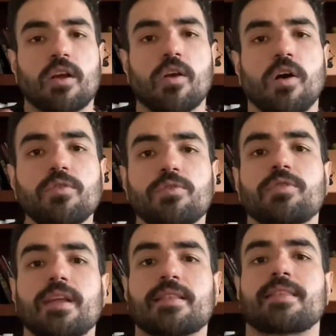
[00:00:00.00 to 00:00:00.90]
Go
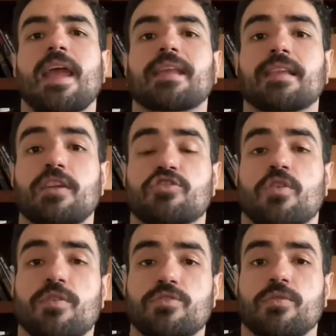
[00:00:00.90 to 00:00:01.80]
do the thing that is
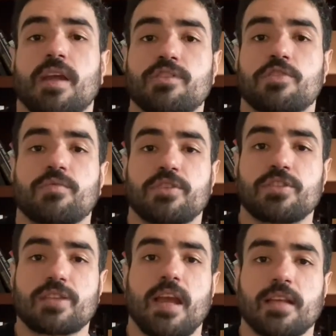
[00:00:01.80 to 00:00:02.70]
going to get you in
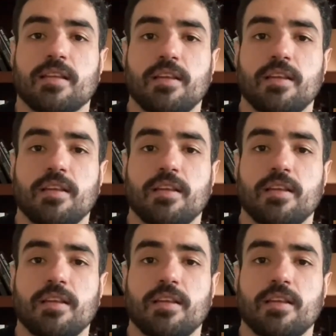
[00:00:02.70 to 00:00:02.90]
state.